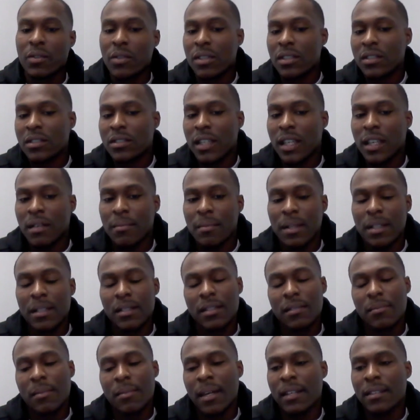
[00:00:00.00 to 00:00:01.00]
And real estate, man,
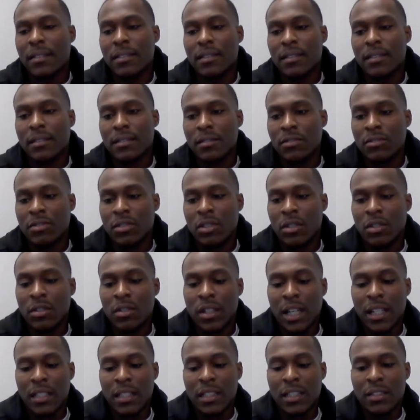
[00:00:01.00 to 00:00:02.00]
is amazing, you know.
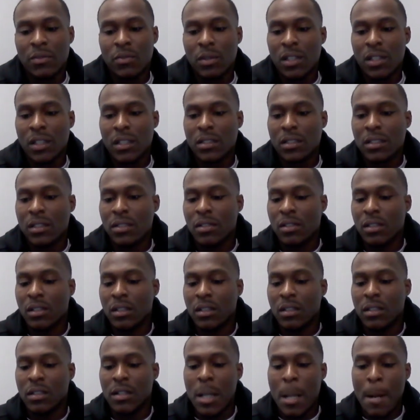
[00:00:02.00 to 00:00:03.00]
And I just want to continue
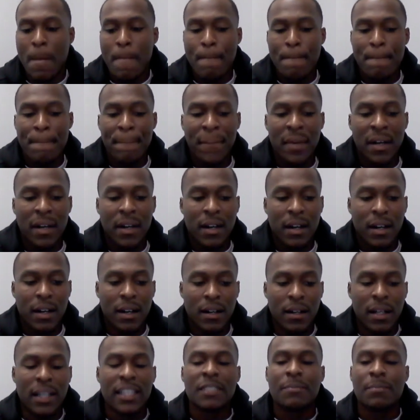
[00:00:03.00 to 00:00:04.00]
to
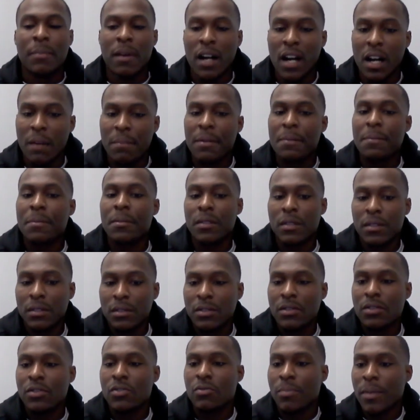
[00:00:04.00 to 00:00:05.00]
uh, inspire people to
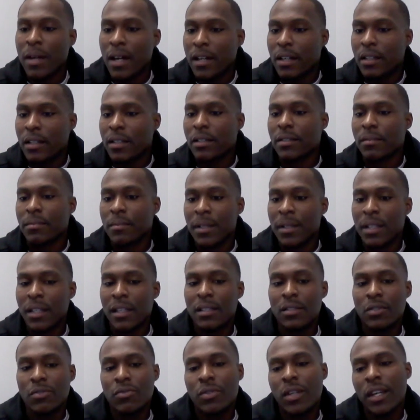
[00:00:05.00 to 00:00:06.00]
do better
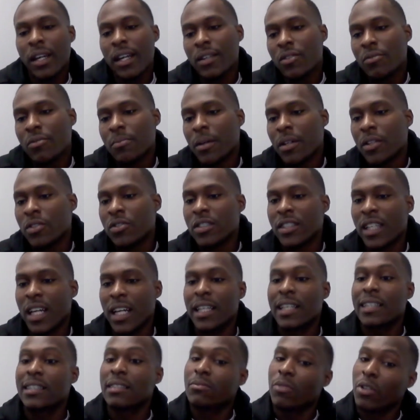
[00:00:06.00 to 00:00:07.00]
because you can do better. You just got
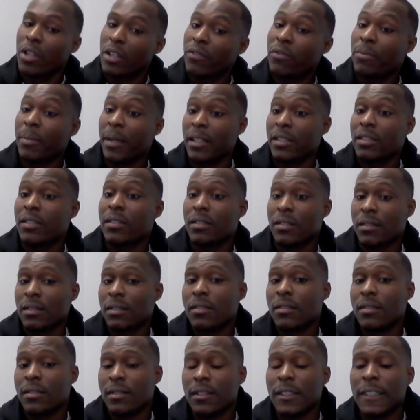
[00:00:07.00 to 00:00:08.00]
to get some more information.
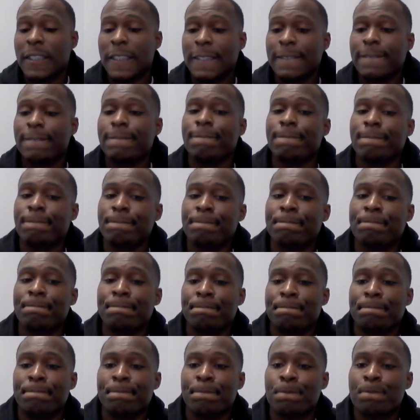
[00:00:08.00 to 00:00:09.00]

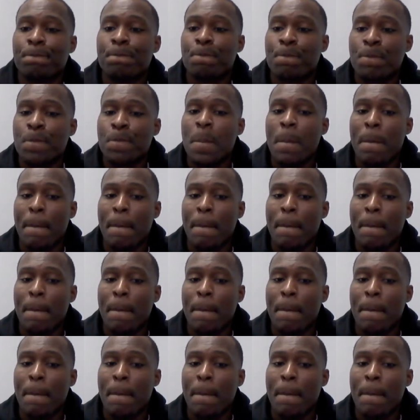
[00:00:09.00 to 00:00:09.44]
Yep. yep.